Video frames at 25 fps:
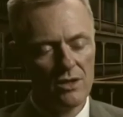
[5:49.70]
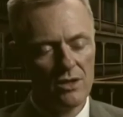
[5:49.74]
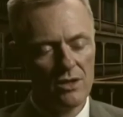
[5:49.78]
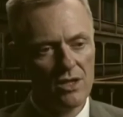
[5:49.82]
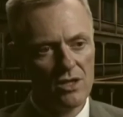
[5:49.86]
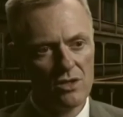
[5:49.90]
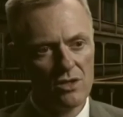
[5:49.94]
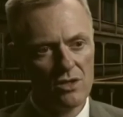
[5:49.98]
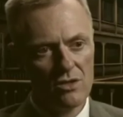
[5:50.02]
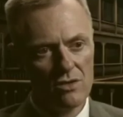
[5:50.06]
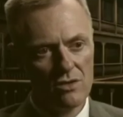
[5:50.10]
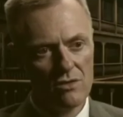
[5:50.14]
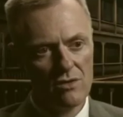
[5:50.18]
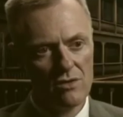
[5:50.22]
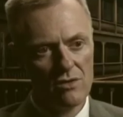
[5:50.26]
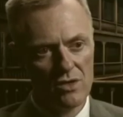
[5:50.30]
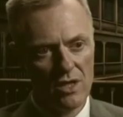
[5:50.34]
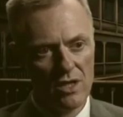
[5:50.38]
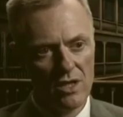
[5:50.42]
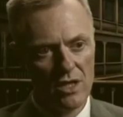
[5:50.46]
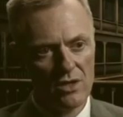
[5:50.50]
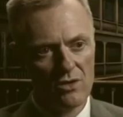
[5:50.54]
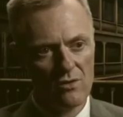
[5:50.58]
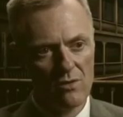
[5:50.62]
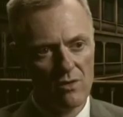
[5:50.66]
to the
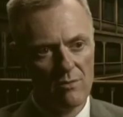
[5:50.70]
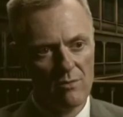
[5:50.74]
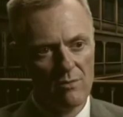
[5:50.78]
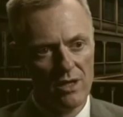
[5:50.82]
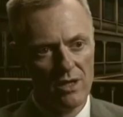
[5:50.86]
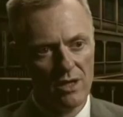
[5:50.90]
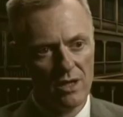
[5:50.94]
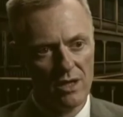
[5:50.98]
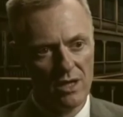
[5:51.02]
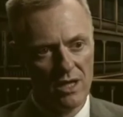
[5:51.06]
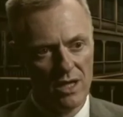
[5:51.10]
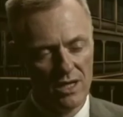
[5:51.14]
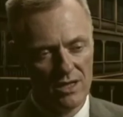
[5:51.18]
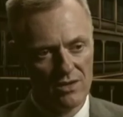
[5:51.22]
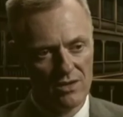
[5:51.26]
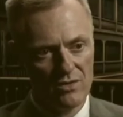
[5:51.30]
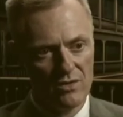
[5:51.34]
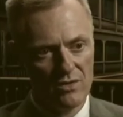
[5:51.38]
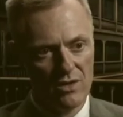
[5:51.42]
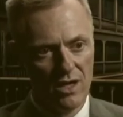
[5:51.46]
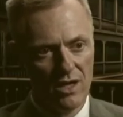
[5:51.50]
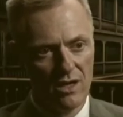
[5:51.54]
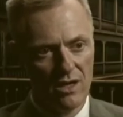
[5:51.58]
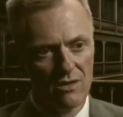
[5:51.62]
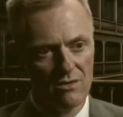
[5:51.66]
sanctuary being cast
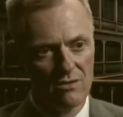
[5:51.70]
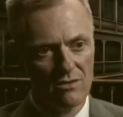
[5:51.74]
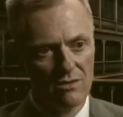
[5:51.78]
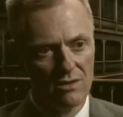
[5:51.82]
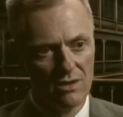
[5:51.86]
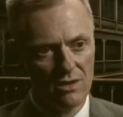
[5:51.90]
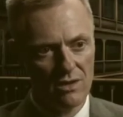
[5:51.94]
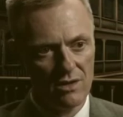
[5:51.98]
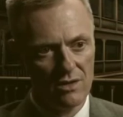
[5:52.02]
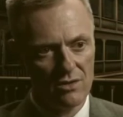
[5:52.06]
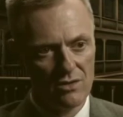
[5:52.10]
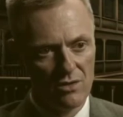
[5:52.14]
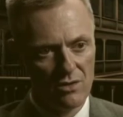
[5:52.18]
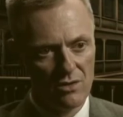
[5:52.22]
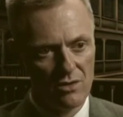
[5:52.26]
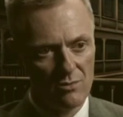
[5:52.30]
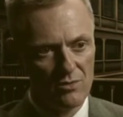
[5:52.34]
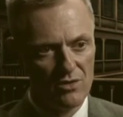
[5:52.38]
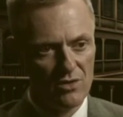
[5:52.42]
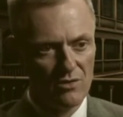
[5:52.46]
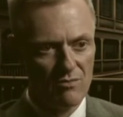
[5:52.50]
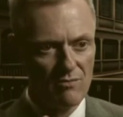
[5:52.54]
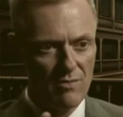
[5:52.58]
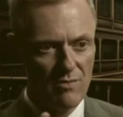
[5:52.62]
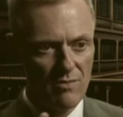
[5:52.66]
down in terms of
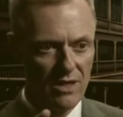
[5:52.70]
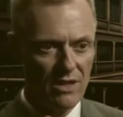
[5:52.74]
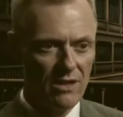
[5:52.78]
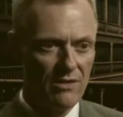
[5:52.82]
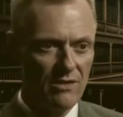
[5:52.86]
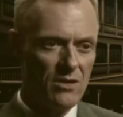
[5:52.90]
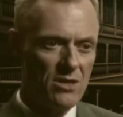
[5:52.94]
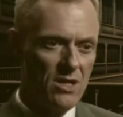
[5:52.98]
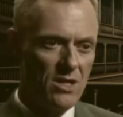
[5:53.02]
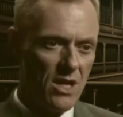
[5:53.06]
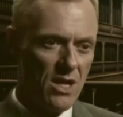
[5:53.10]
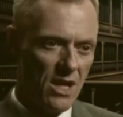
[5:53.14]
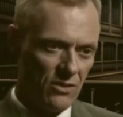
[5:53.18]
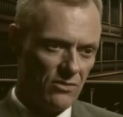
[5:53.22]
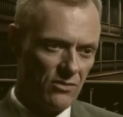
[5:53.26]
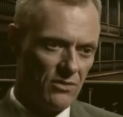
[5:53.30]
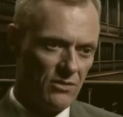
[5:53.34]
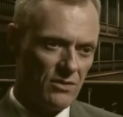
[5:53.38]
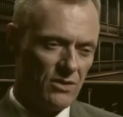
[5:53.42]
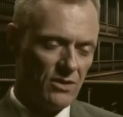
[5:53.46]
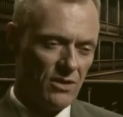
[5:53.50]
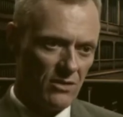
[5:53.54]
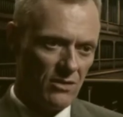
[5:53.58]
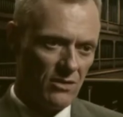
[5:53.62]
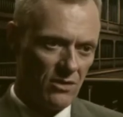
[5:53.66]
many of the doctrines and
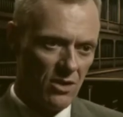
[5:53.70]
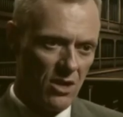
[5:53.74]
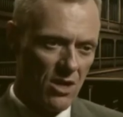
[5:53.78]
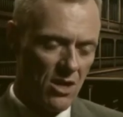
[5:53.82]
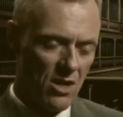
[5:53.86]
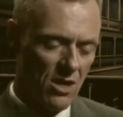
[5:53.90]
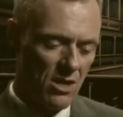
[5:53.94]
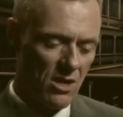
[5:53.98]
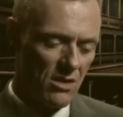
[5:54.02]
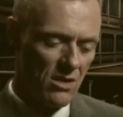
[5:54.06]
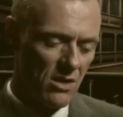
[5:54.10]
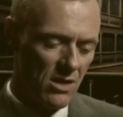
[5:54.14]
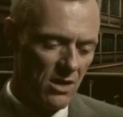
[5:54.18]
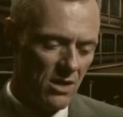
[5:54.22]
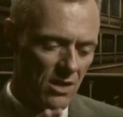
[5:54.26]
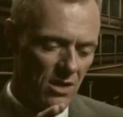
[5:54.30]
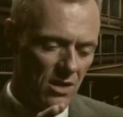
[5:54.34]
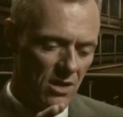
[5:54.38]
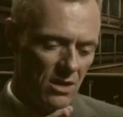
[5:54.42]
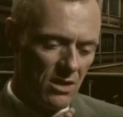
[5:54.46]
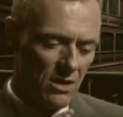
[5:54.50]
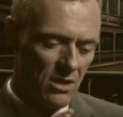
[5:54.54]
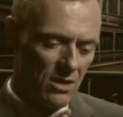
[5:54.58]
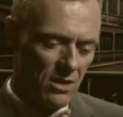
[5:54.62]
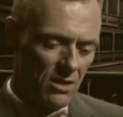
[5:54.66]
the law,
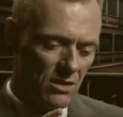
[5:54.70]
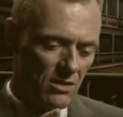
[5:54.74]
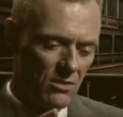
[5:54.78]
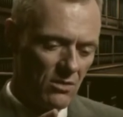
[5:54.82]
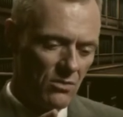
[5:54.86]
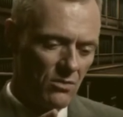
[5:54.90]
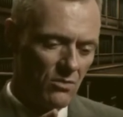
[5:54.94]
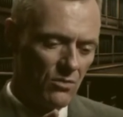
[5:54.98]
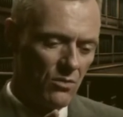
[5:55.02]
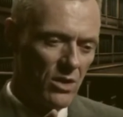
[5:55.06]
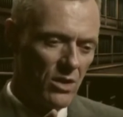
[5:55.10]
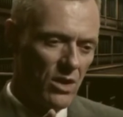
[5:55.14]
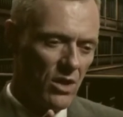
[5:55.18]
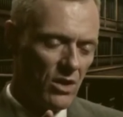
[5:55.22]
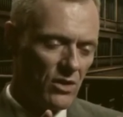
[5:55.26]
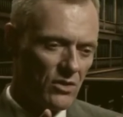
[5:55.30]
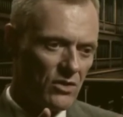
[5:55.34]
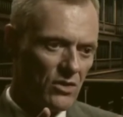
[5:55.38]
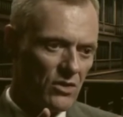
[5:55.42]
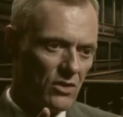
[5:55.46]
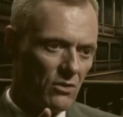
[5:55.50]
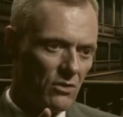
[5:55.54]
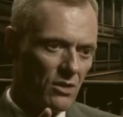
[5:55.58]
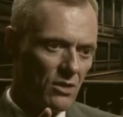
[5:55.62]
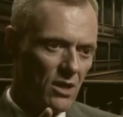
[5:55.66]
we also
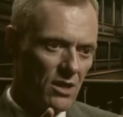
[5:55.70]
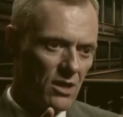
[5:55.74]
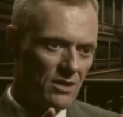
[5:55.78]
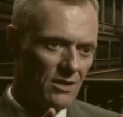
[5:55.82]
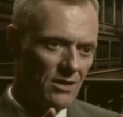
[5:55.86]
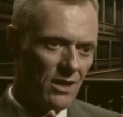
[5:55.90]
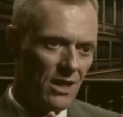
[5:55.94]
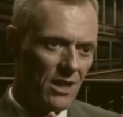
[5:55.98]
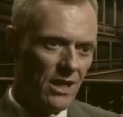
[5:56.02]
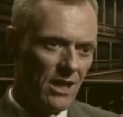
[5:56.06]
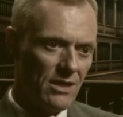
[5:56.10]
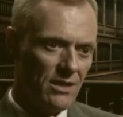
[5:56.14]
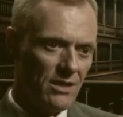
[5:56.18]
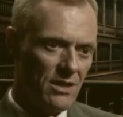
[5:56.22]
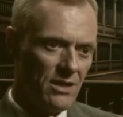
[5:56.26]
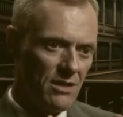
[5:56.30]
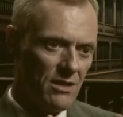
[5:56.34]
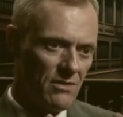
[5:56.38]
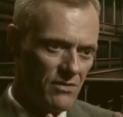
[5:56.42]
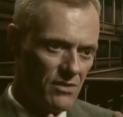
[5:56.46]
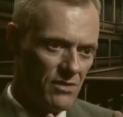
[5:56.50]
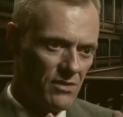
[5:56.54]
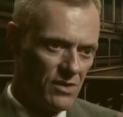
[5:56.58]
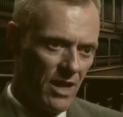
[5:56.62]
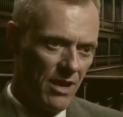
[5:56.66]
lost the idea of the
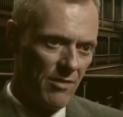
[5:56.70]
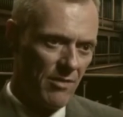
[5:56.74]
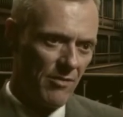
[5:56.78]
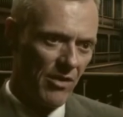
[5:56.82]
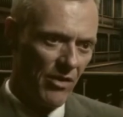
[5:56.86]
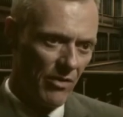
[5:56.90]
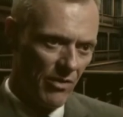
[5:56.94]
Sabbath. They